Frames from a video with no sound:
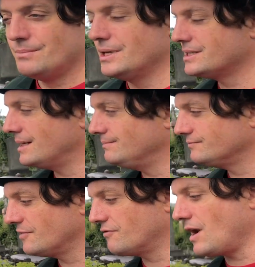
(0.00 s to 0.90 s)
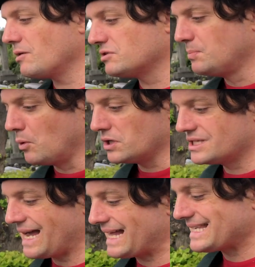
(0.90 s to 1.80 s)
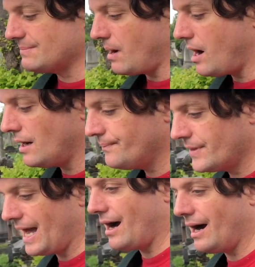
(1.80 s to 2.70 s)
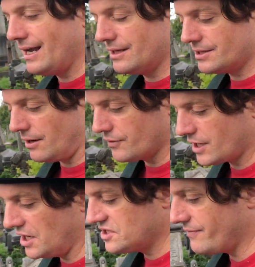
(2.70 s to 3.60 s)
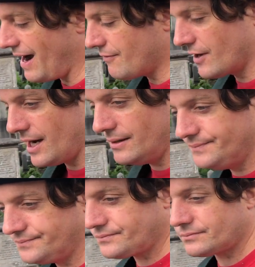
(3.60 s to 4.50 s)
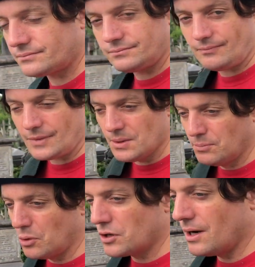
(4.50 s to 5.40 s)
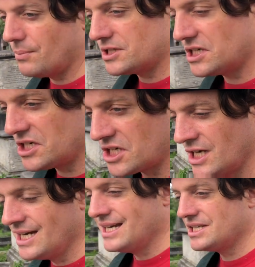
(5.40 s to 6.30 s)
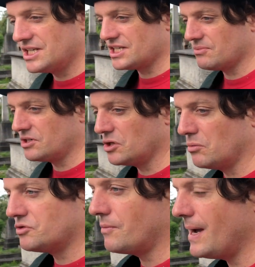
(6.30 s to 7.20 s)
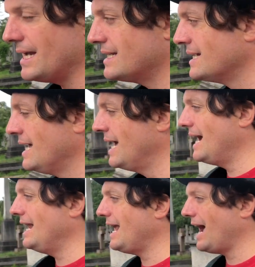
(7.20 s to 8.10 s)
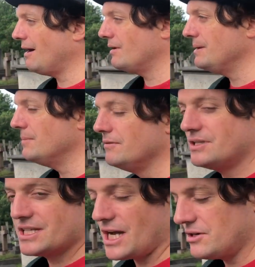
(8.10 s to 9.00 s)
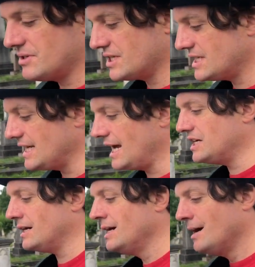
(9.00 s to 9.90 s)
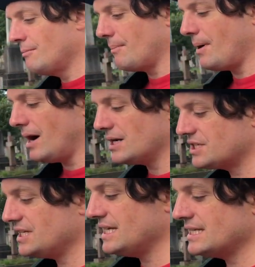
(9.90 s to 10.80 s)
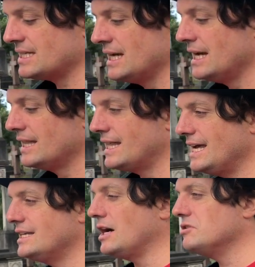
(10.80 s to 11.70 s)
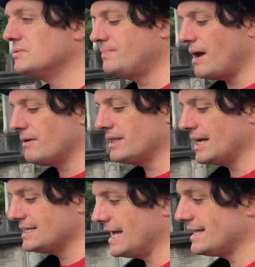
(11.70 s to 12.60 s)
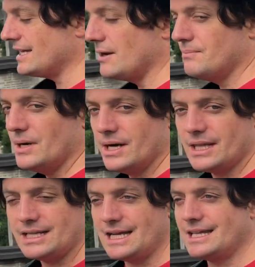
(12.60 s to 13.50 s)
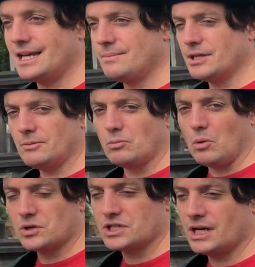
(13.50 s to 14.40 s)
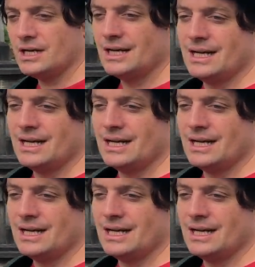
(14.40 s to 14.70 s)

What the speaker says: But Frey was born in Zanzibar, that island off the coast of Africa, born a British citizen, which he always remained. Anyhow, he moved to this country as a teenager. But Parsis, they don't bury their dead, they don't burn their dead, they don't put them in water,